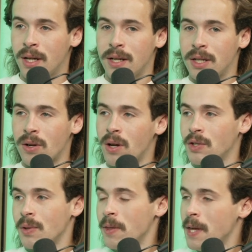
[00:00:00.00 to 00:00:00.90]
it's
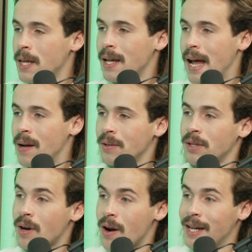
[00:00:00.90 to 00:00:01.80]
also the thing that
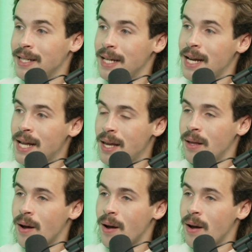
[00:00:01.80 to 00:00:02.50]
houses our identity,